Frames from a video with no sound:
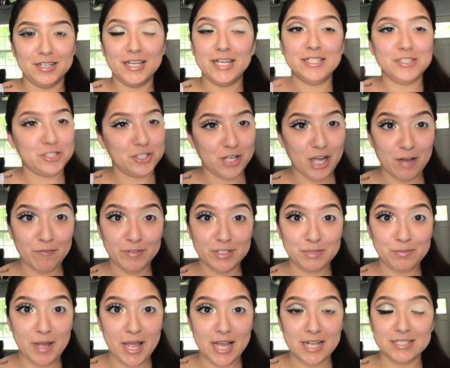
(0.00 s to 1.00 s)
He took off
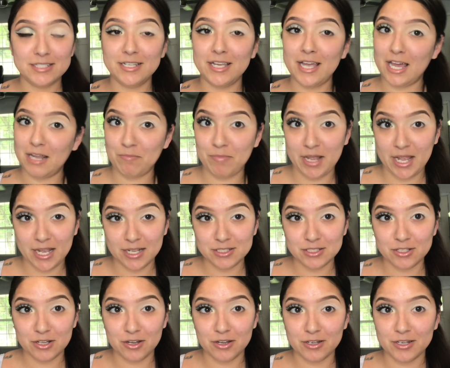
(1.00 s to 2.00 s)
his pants. He had
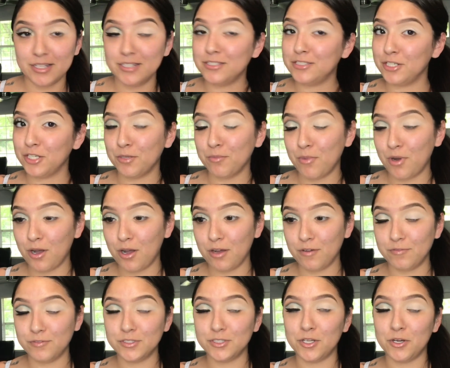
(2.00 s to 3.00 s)
pants on. He took them
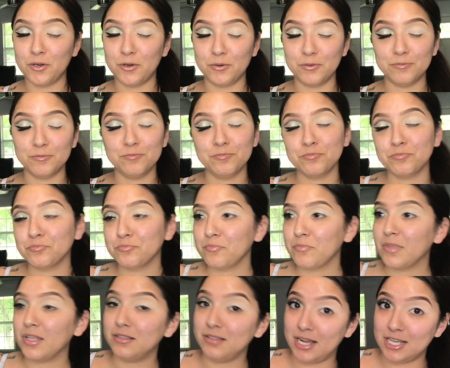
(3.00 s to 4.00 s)
off, so
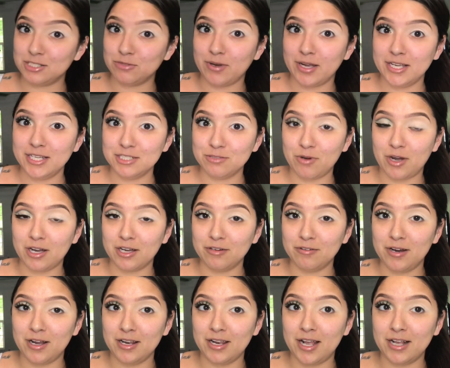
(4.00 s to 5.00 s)
that's why he's walking
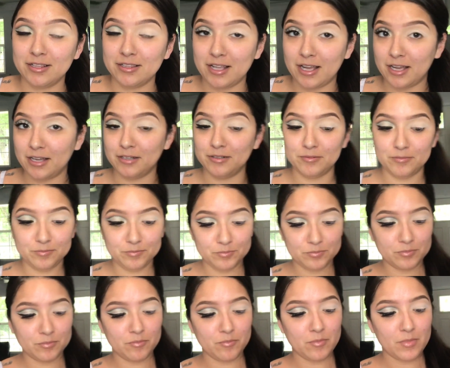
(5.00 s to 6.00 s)
around like that.
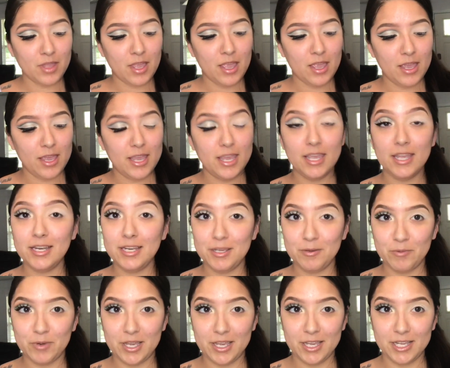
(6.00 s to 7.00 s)

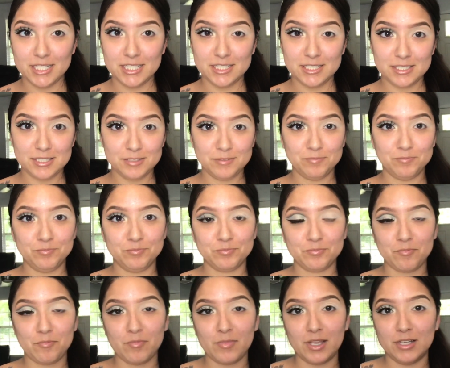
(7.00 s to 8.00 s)
Anyways,
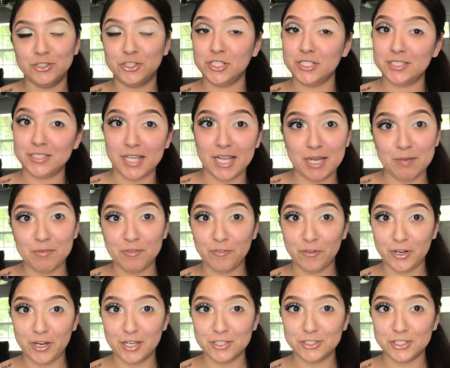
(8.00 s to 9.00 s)
just saying
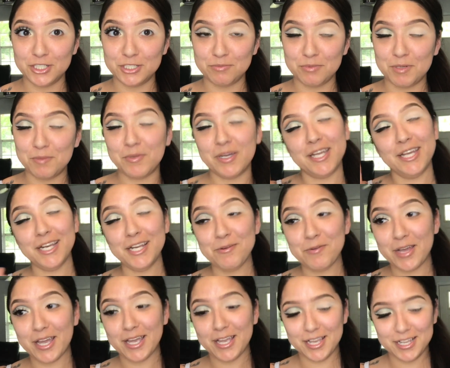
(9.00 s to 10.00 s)
before y'all judge me. But
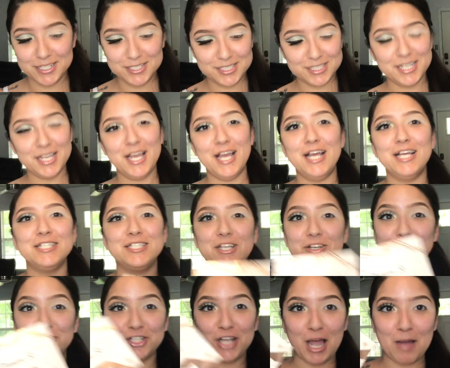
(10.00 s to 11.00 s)
anyways,
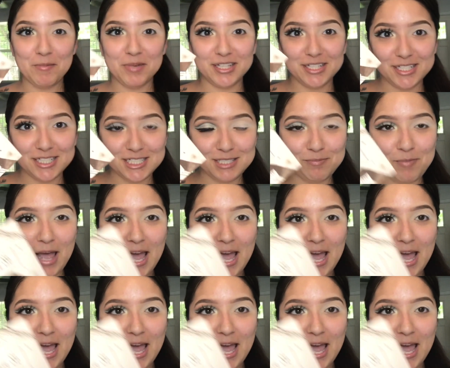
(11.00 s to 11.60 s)
so she got me this